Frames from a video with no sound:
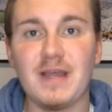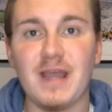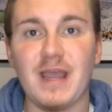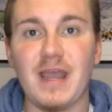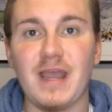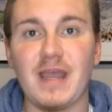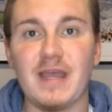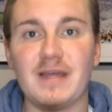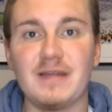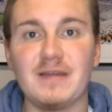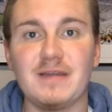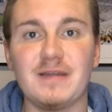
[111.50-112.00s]

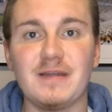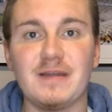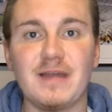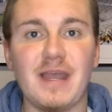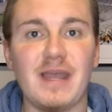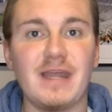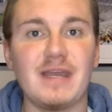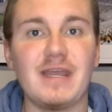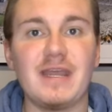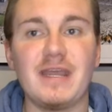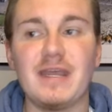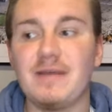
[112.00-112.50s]
and
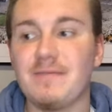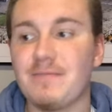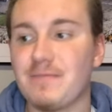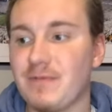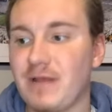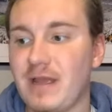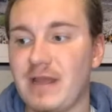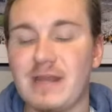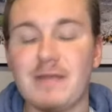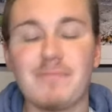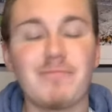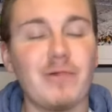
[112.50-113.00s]

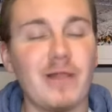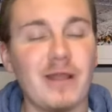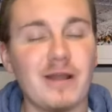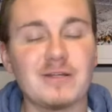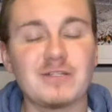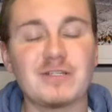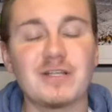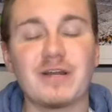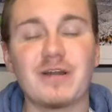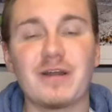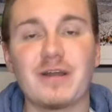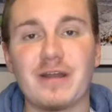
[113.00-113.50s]
any
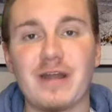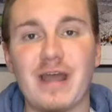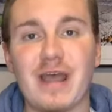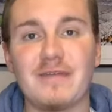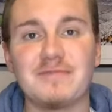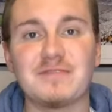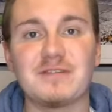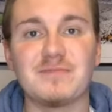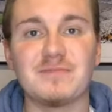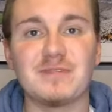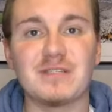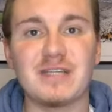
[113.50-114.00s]
players that are going to
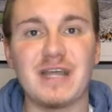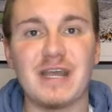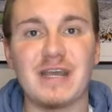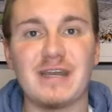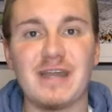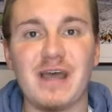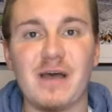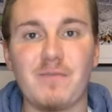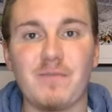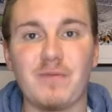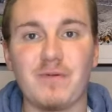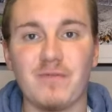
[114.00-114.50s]
have some
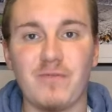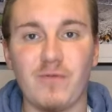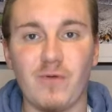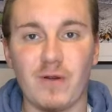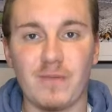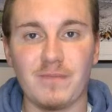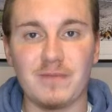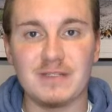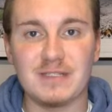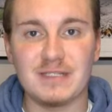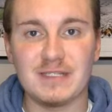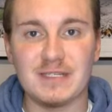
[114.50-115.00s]
standout
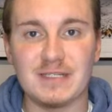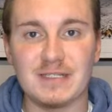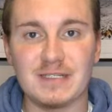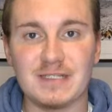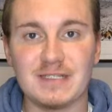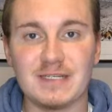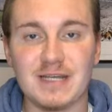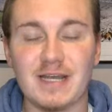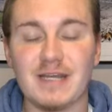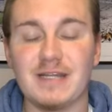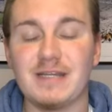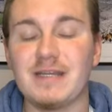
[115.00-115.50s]

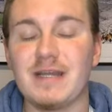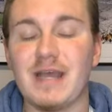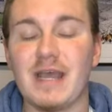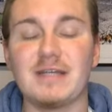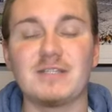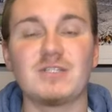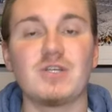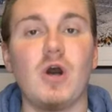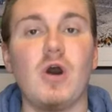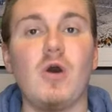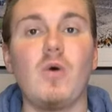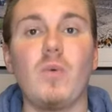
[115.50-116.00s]
performances. And
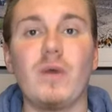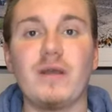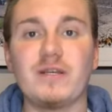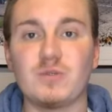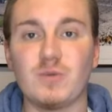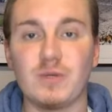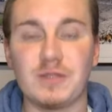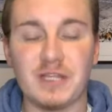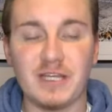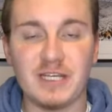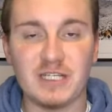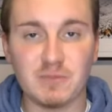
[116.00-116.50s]
as
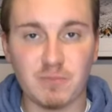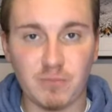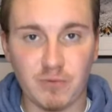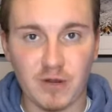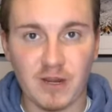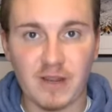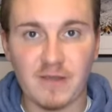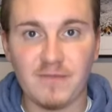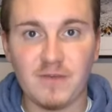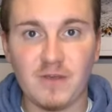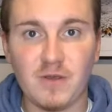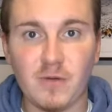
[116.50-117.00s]
always with these
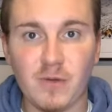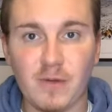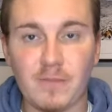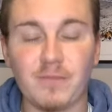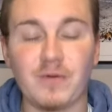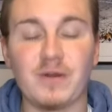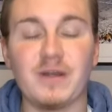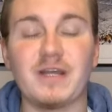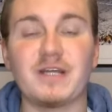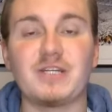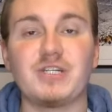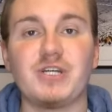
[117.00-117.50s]
preview
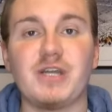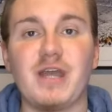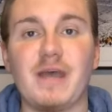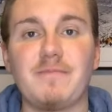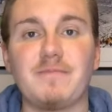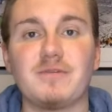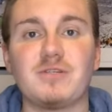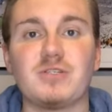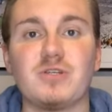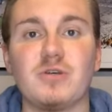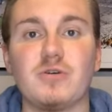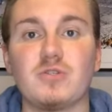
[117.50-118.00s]
and prediction
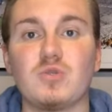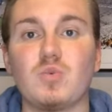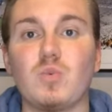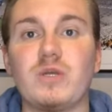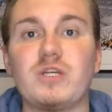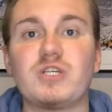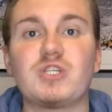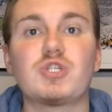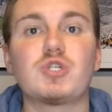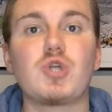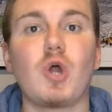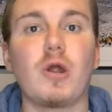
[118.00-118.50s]
episodes,
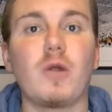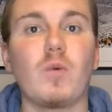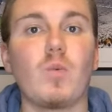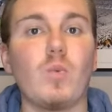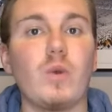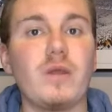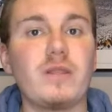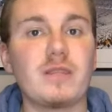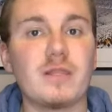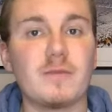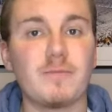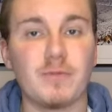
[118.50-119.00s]
we start
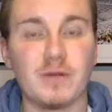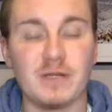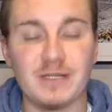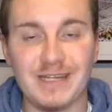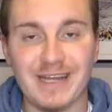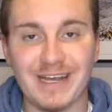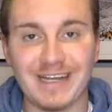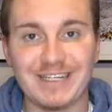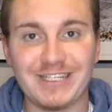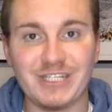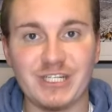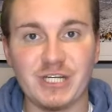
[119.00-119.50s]
with the
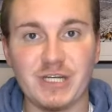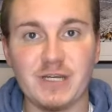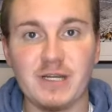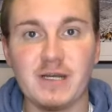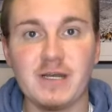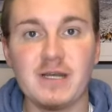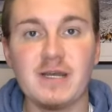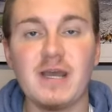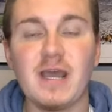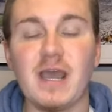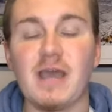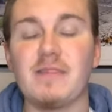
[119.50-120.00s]
prediction
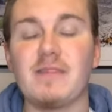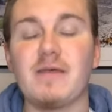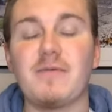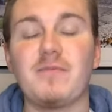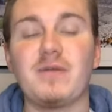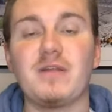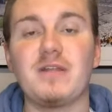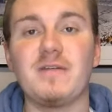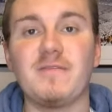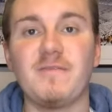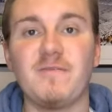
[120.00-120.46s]
and then we